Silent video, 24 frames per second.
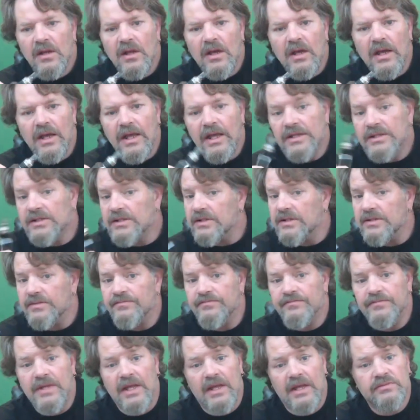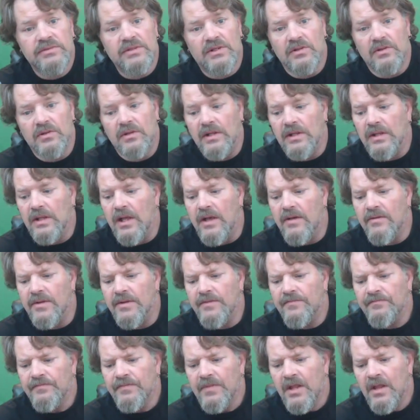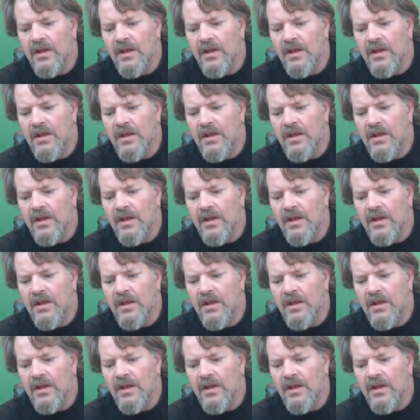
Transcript: I actually absolutely love it.